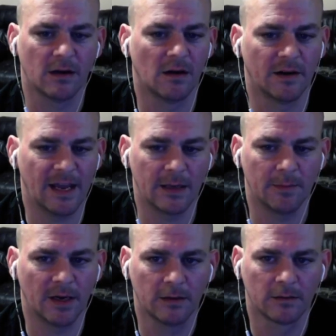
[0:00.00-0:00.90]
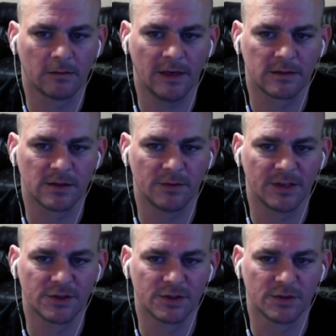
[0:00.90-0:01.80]
on anybody, right? So we can
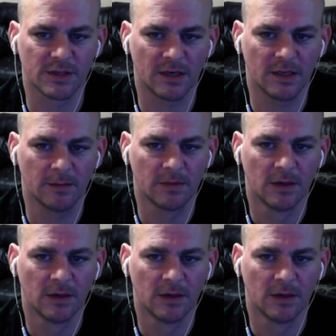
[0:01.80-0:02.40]
just put on him.